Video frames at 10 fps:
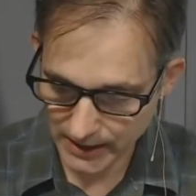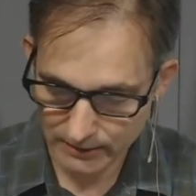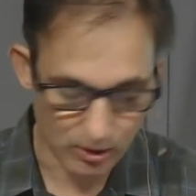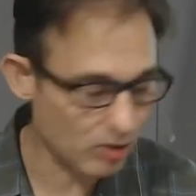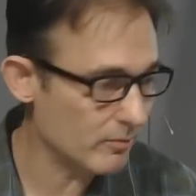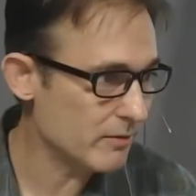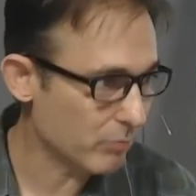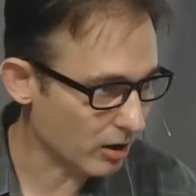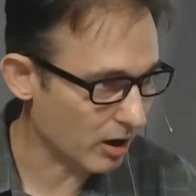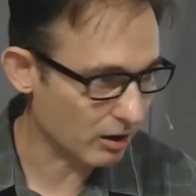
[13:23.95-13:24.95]
a Roman
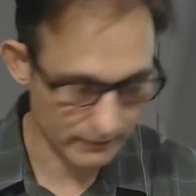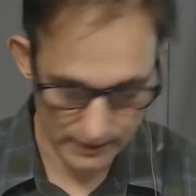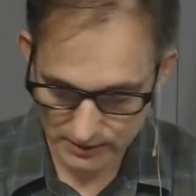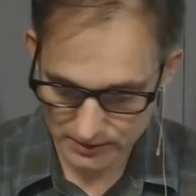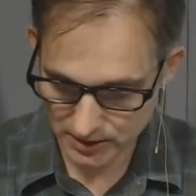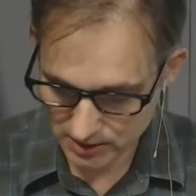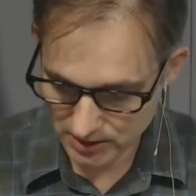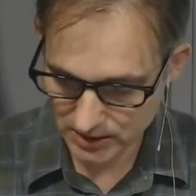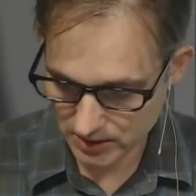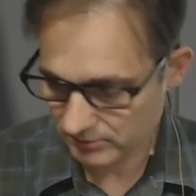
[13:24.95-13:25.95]
province in
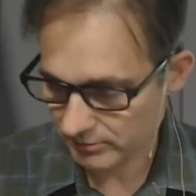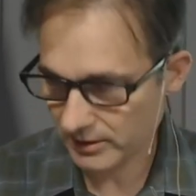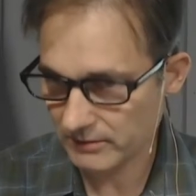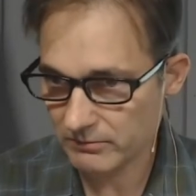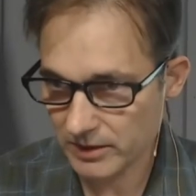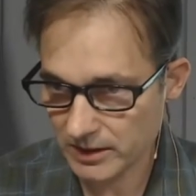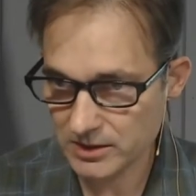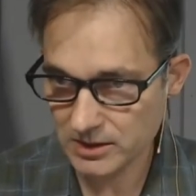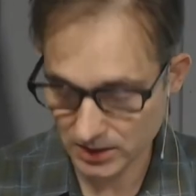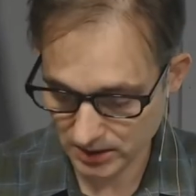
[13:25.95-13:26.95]
63
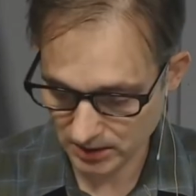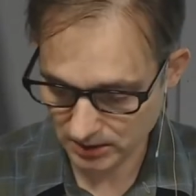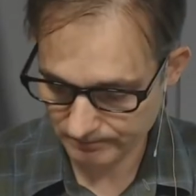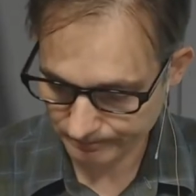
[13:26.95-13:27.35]
BC.